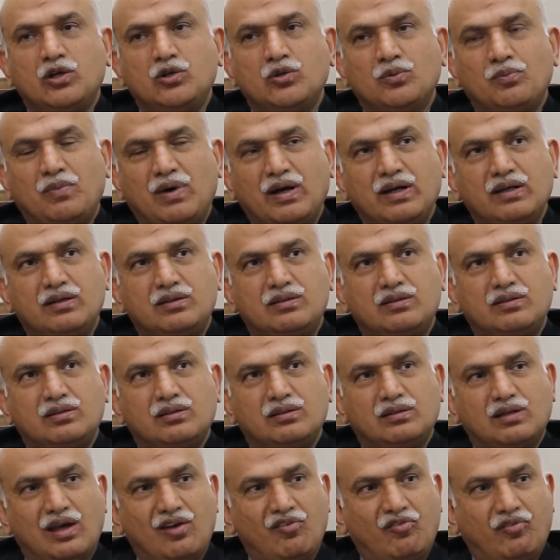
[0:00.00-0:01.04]
You might
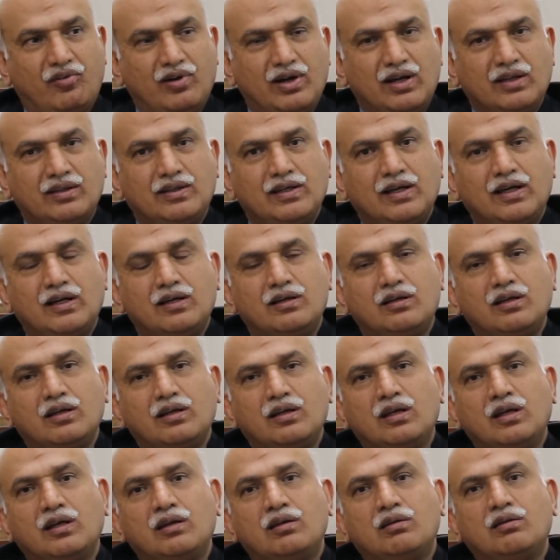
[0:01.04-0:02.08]
have read
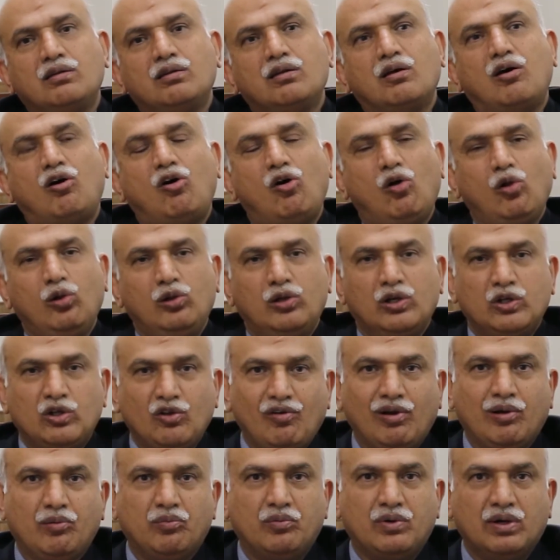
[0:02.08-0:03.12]
that in all the
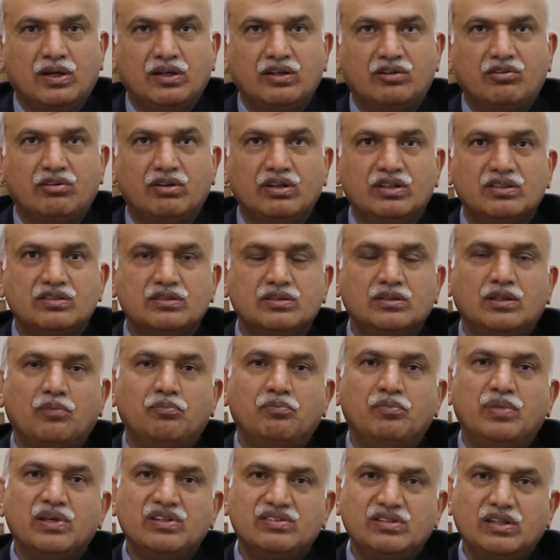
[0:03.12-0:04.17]
developed countries, the
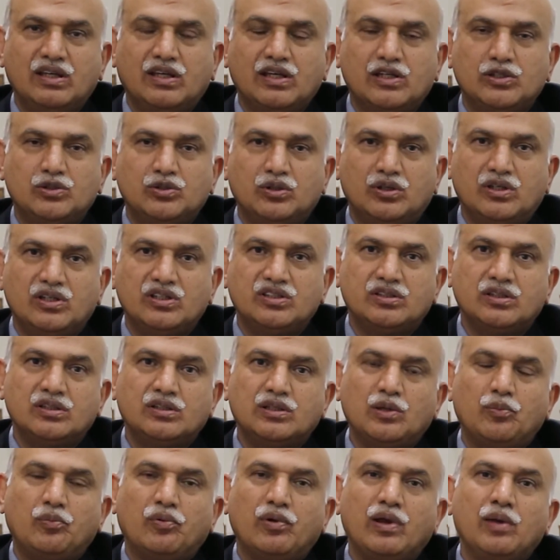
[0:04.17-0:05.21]
basic
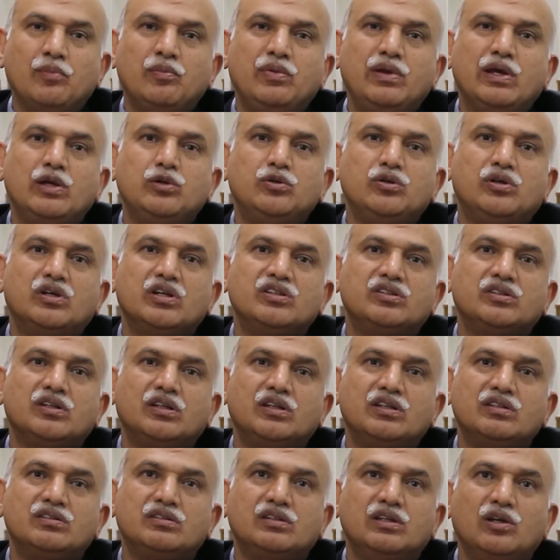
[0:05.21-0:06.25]
education, the primary
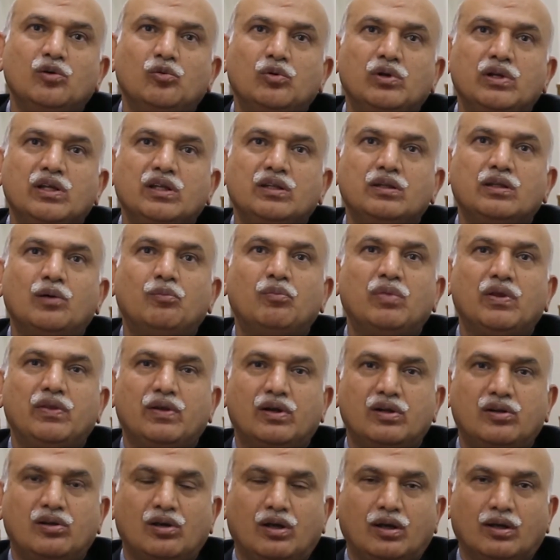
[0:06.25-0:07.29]
education is given in the
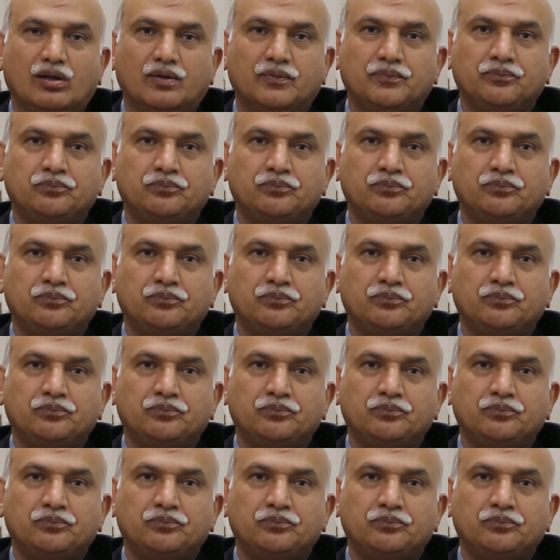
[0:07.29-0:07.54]
mother tongue.